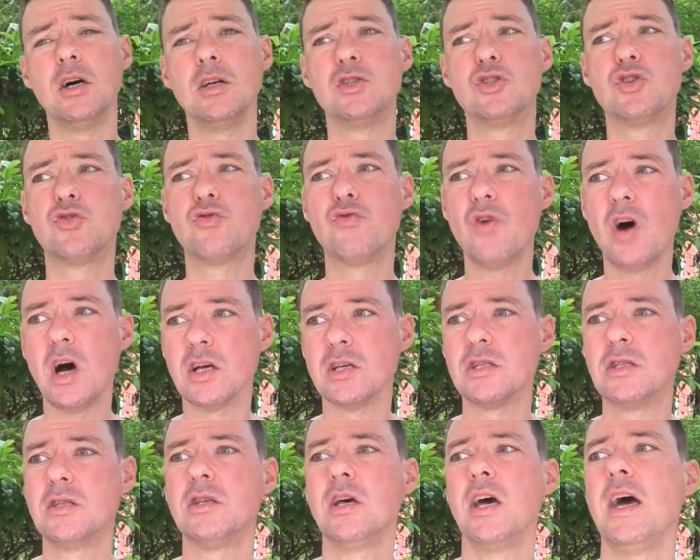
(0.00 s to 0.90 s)

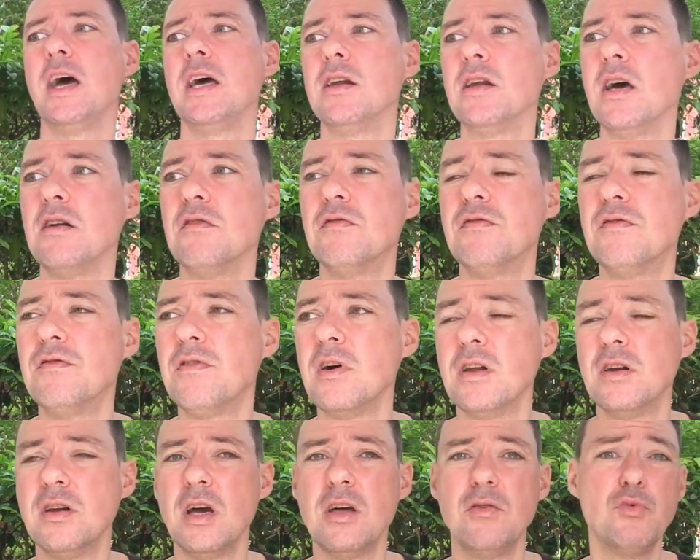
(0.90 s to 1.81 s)
trust and
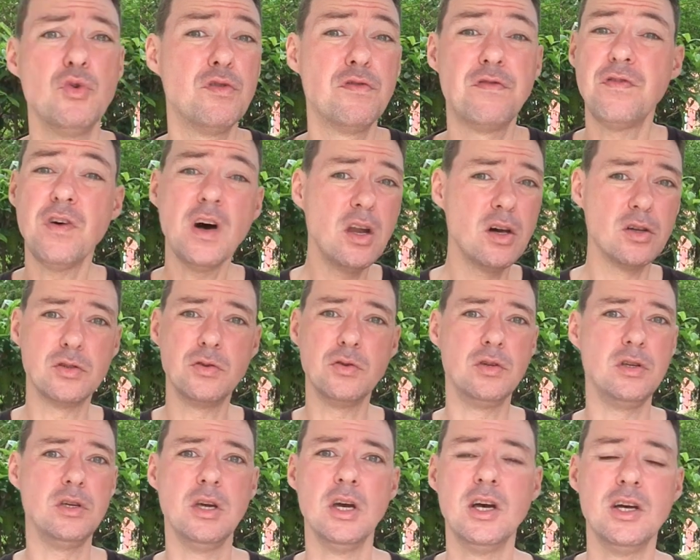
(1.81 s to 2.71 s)
would follow to
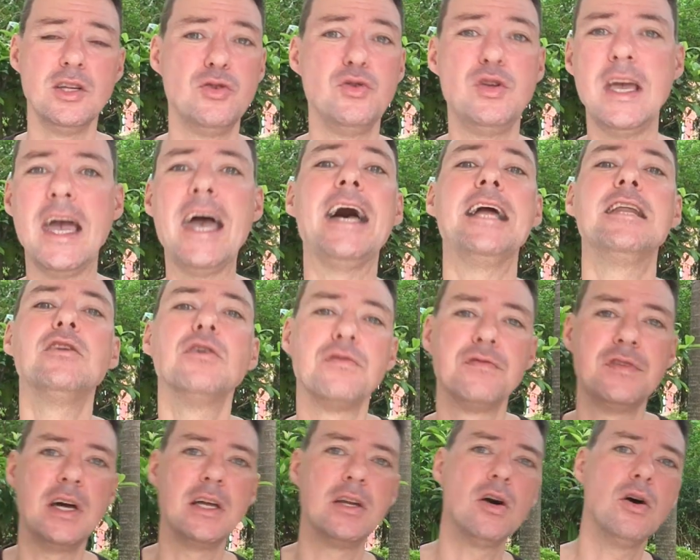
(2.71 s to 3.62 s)
the end of
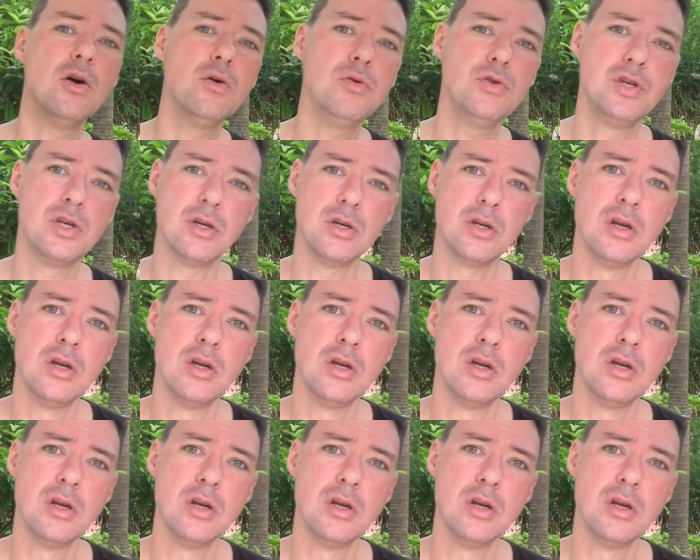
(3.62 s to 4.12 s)
that ocean.